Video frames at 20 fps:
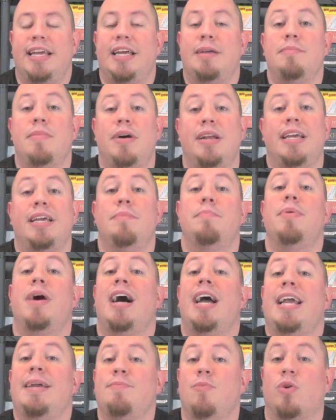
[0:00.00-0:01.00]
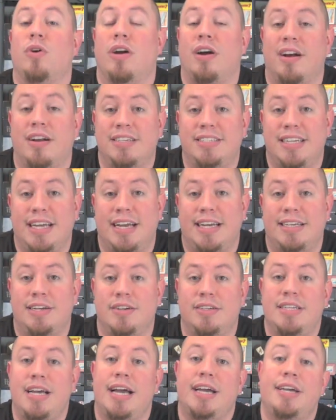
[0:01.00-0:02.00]
getting money, and buying more cards to add to
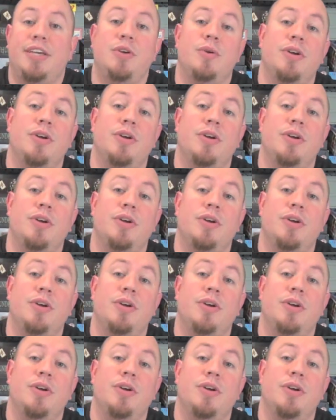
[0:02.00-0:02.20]
your deck,